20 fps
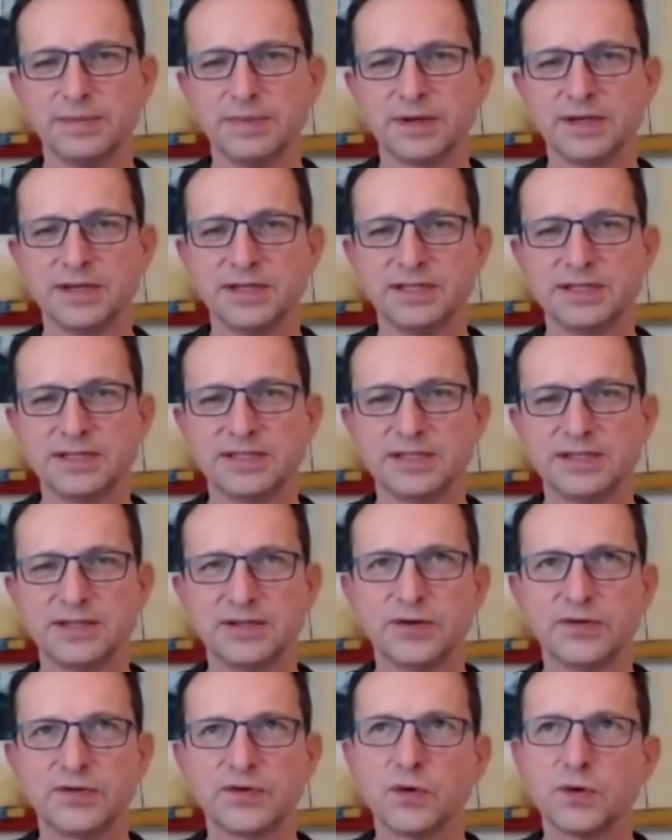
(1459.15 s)
because
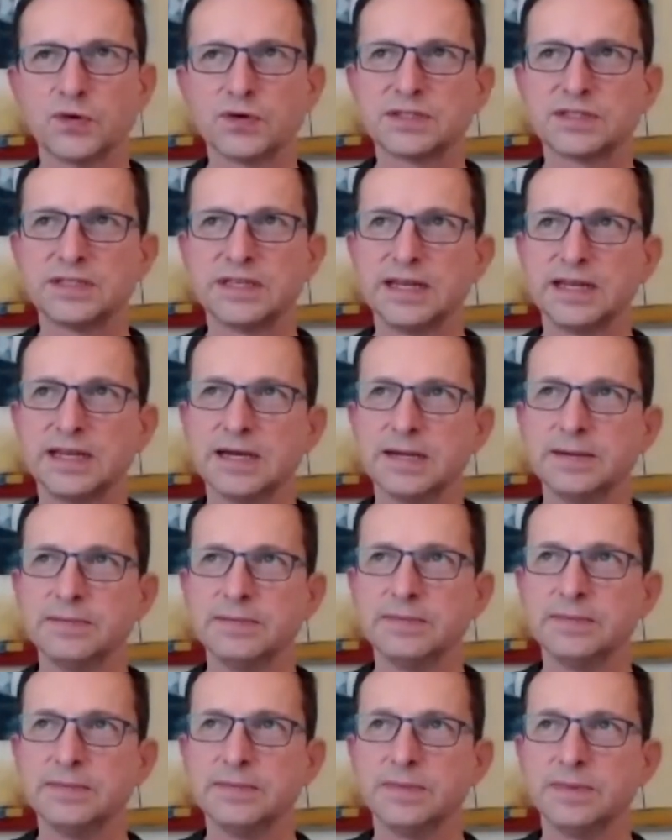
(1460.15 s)
of course then
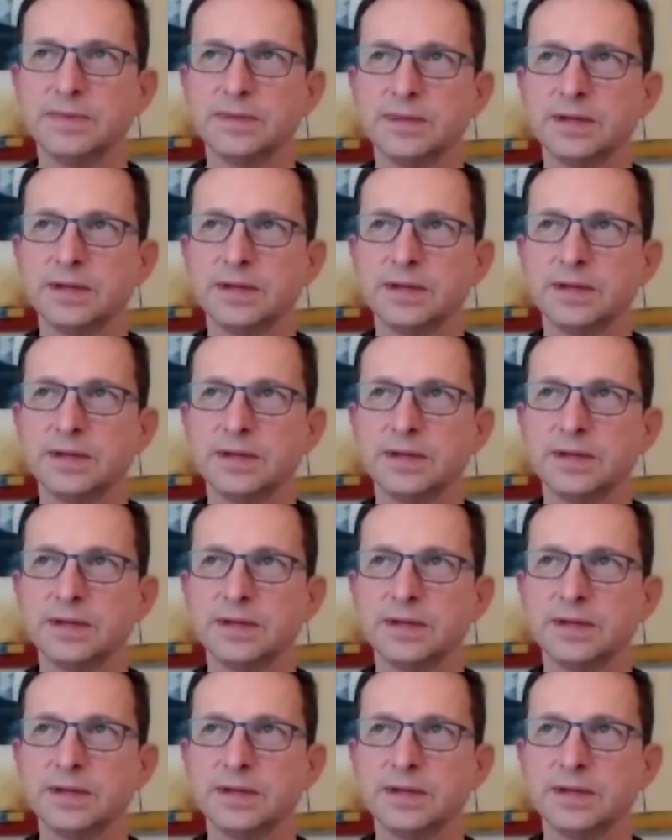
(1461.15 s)
I'm